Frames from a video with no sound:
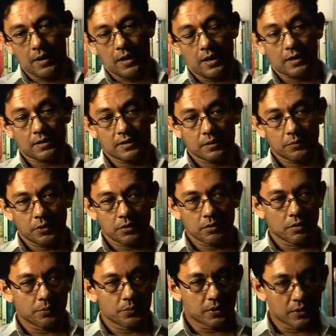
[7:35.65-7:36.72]
as someone
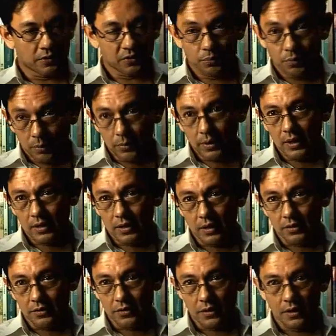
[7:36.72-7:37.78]
who observes popular
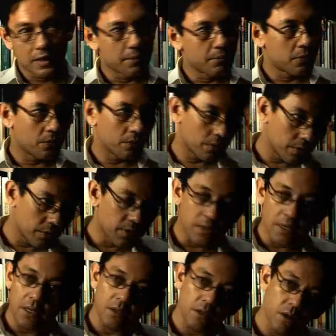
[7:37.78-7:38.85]
culture, I'm also
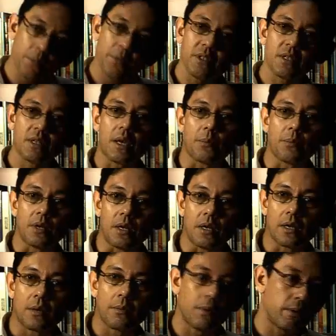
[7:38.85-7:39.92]
seeing the opposite
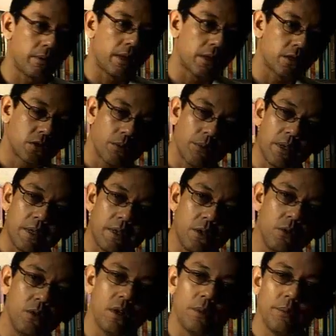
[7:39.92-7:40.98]
happening. I mean, there are so many
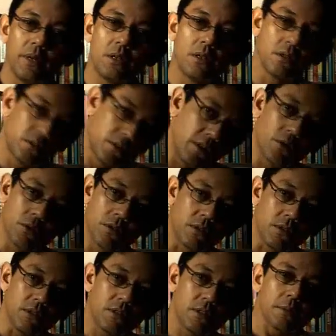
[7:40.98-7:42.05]
new urban
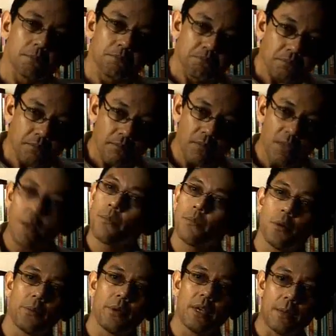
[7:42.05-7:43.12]
constituencies
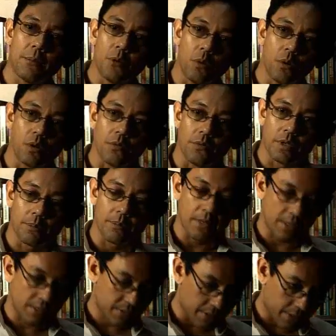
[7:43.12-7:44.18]
popping up all over the place.